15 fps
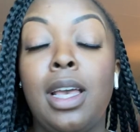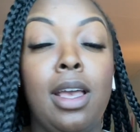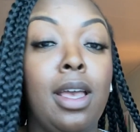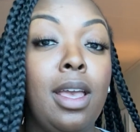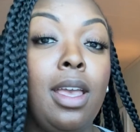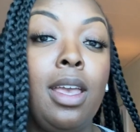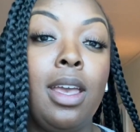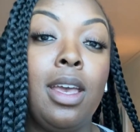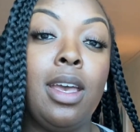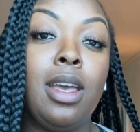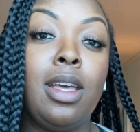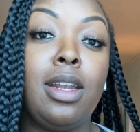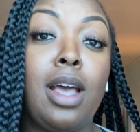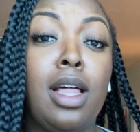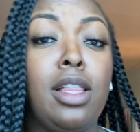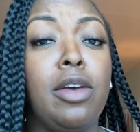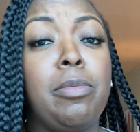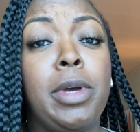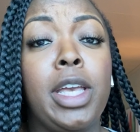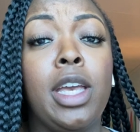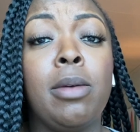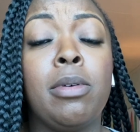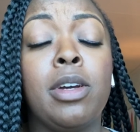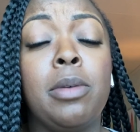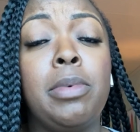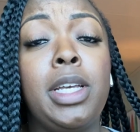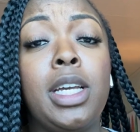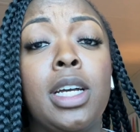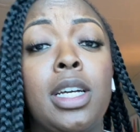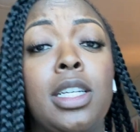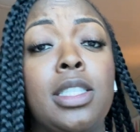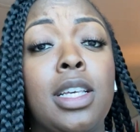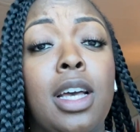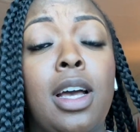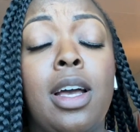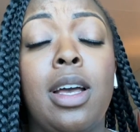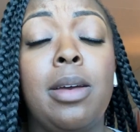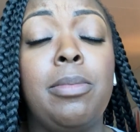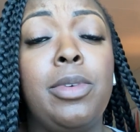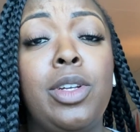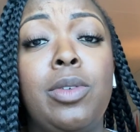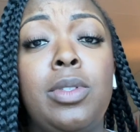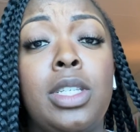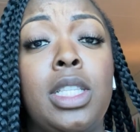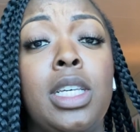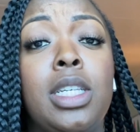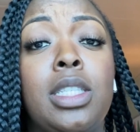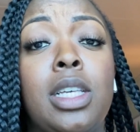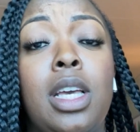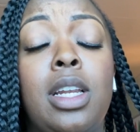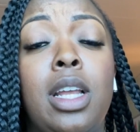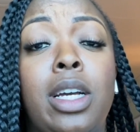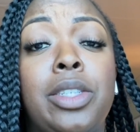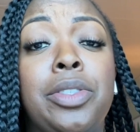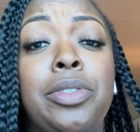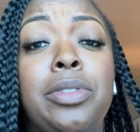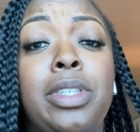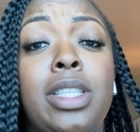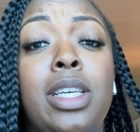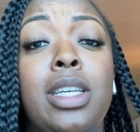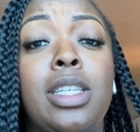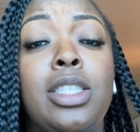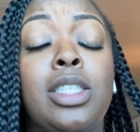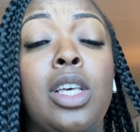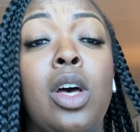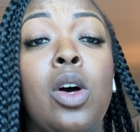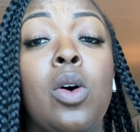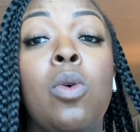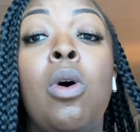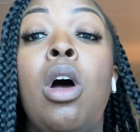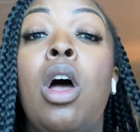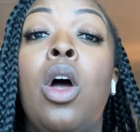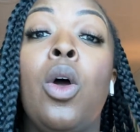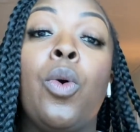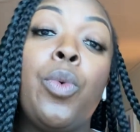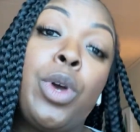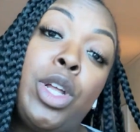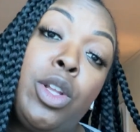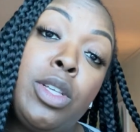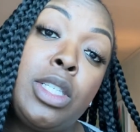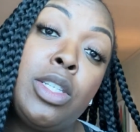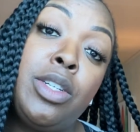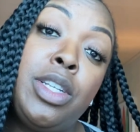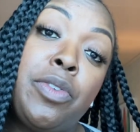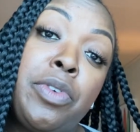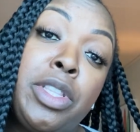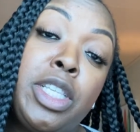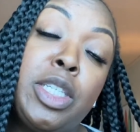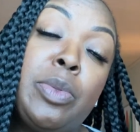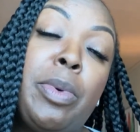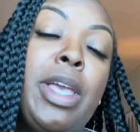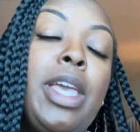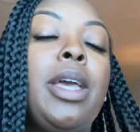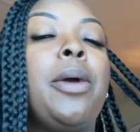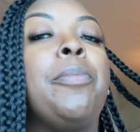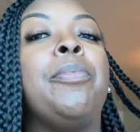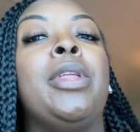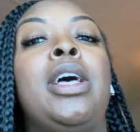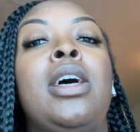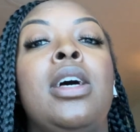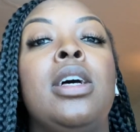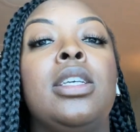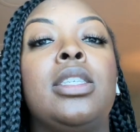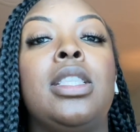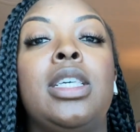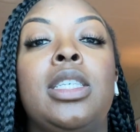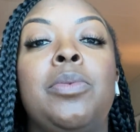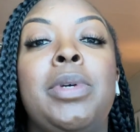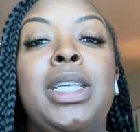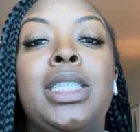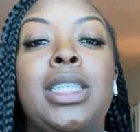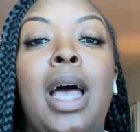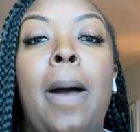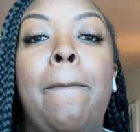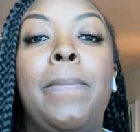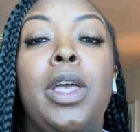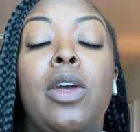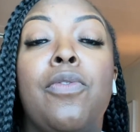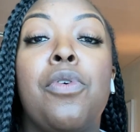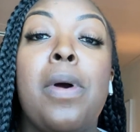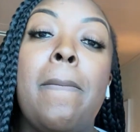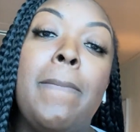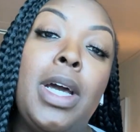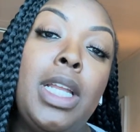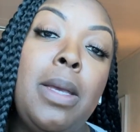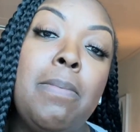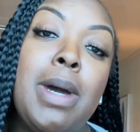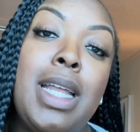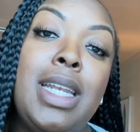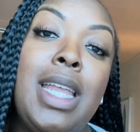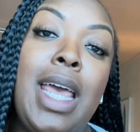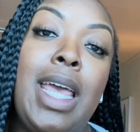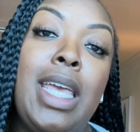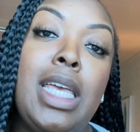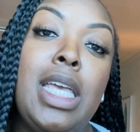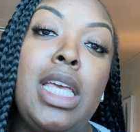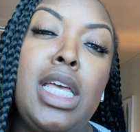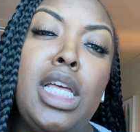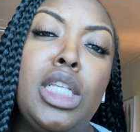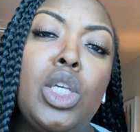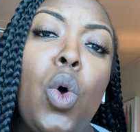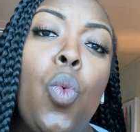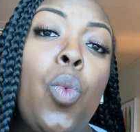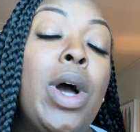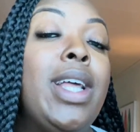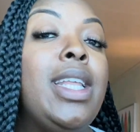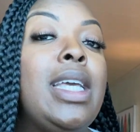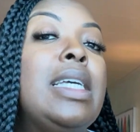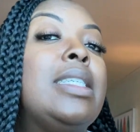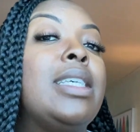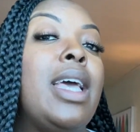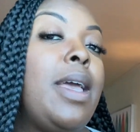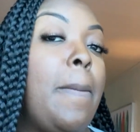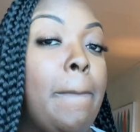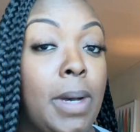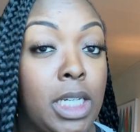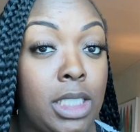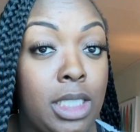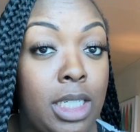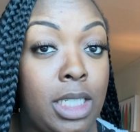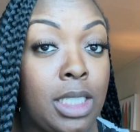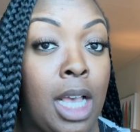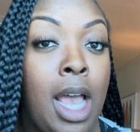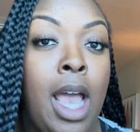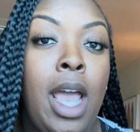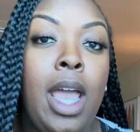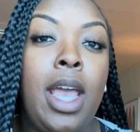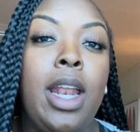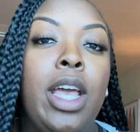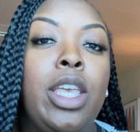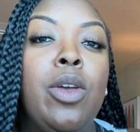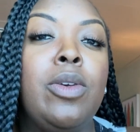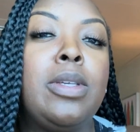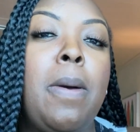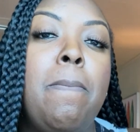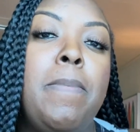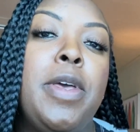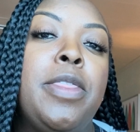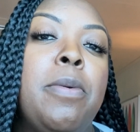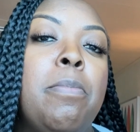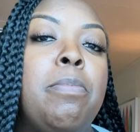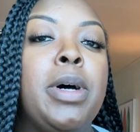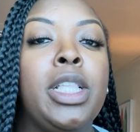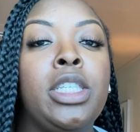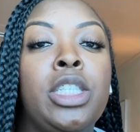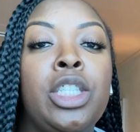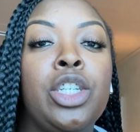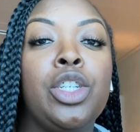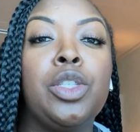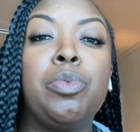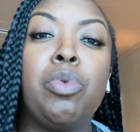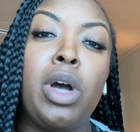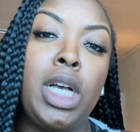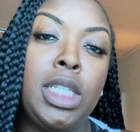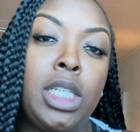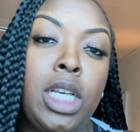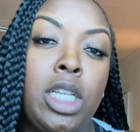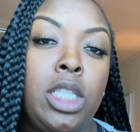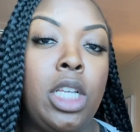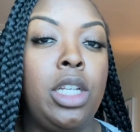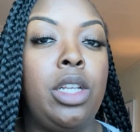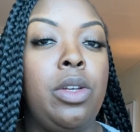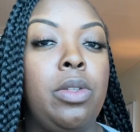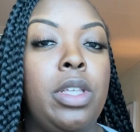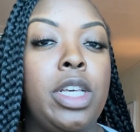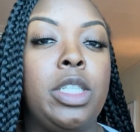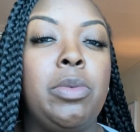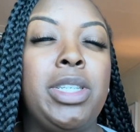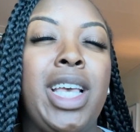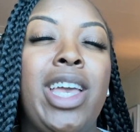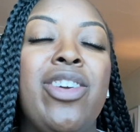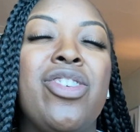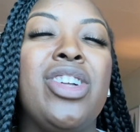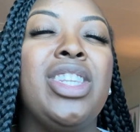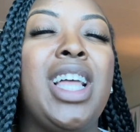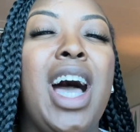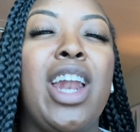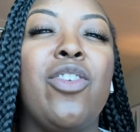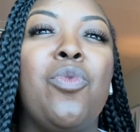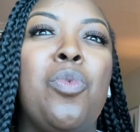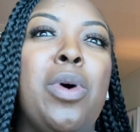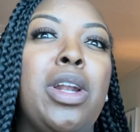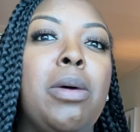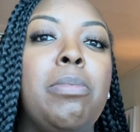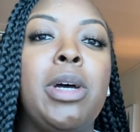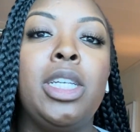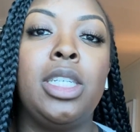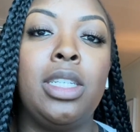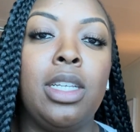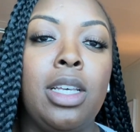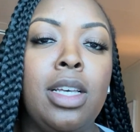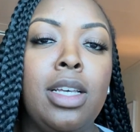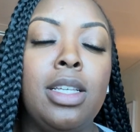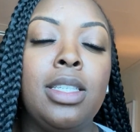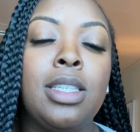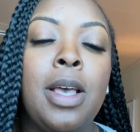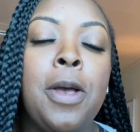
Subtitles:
and I left my camera because I'm new to this and not true to this. So we're gonna do this a little different this week. So this week's topic for Money Monday is what is a budget? And I use a Mythbusters process to do this because I hear a lot of what a budget is